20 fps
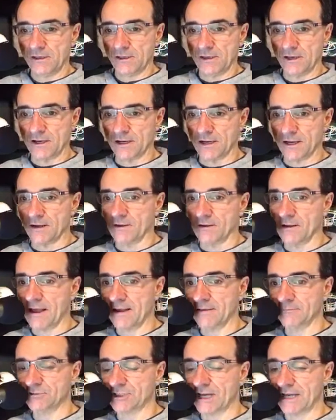
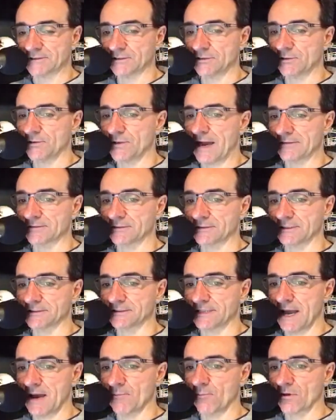M. Johnson 2000 says,
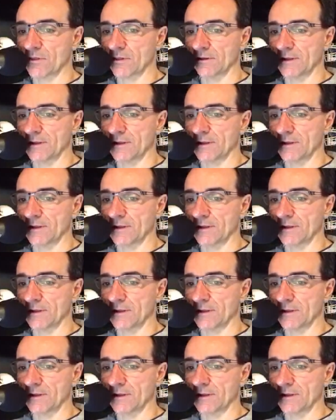Comp, what are the